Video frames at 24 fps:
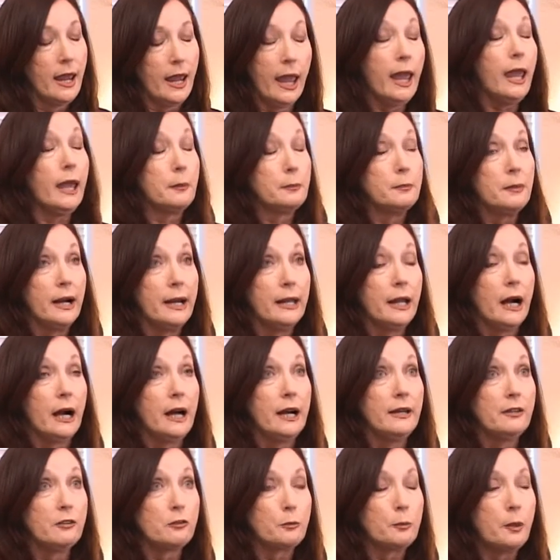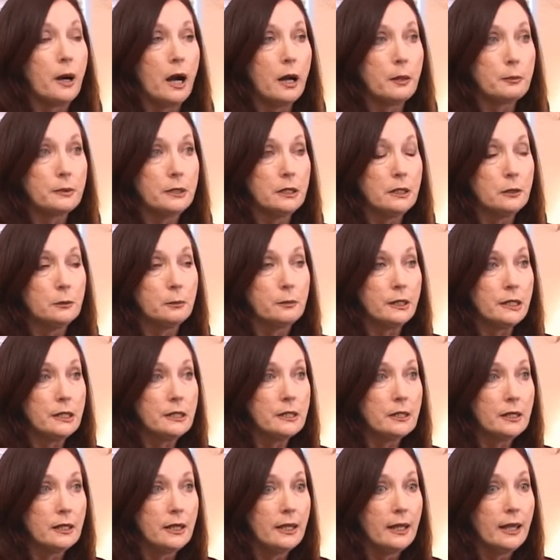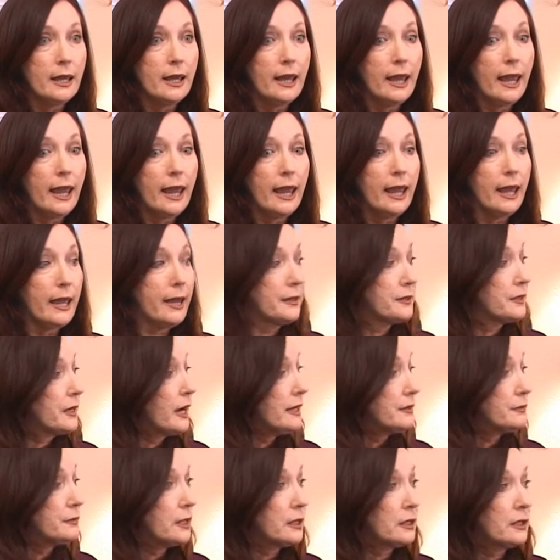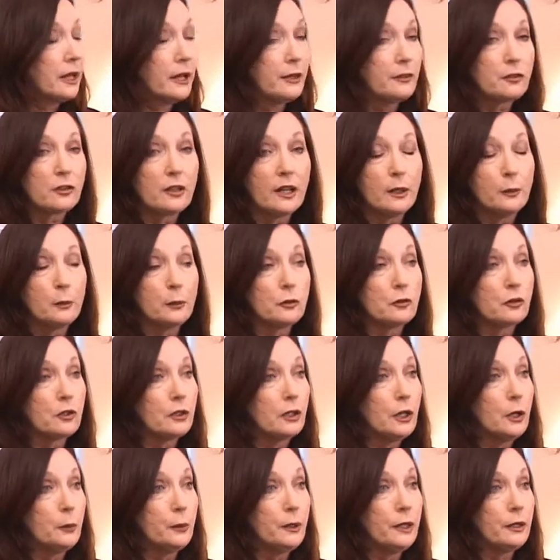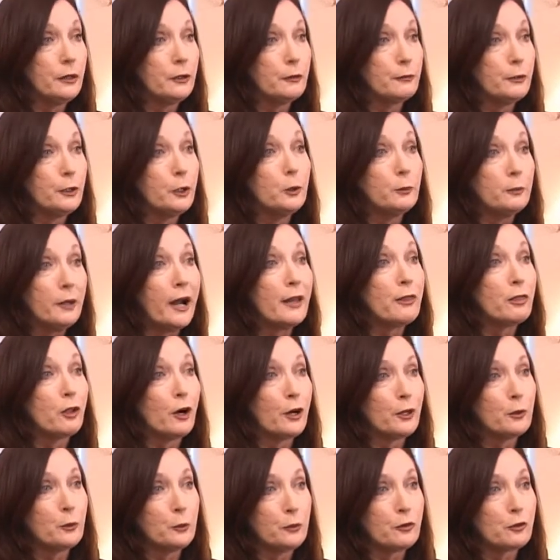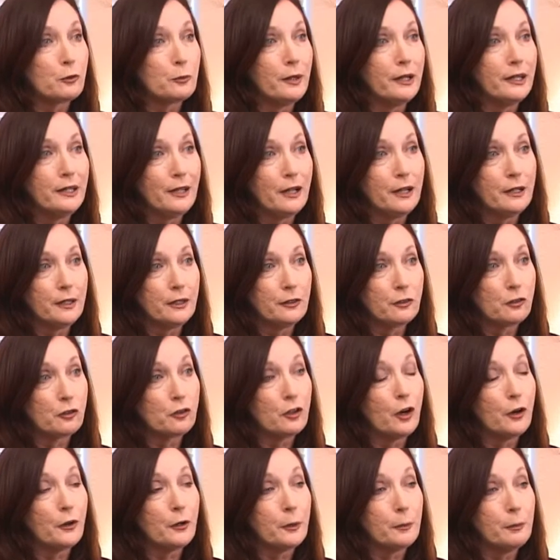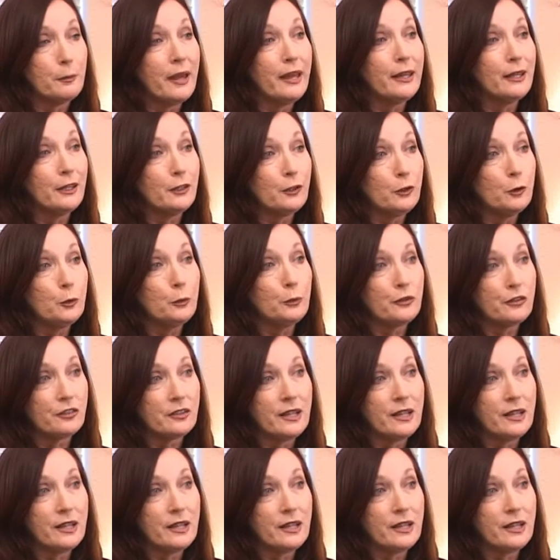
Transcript: And my eyes popped open, and I realized I was alone in the room. I thought it was my youngest daughter, Megan, who was